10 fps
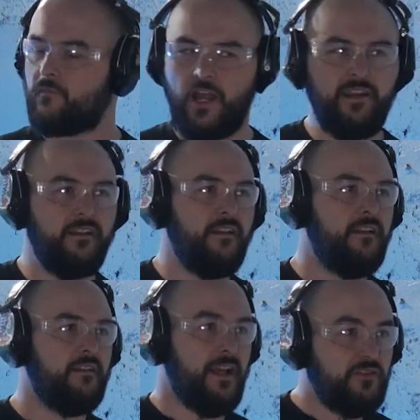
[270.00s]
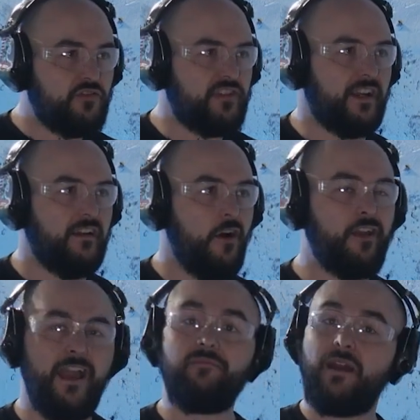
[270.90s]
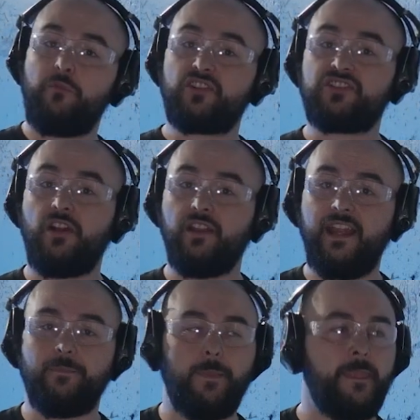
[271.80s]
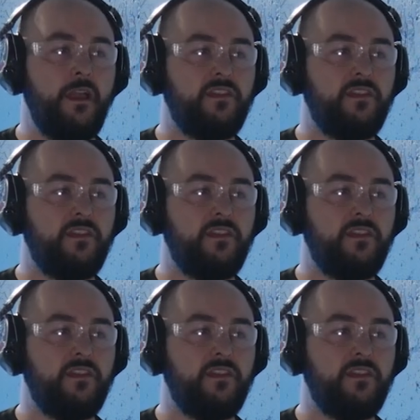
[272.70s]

Right? Interesting. Okay, and we're still in.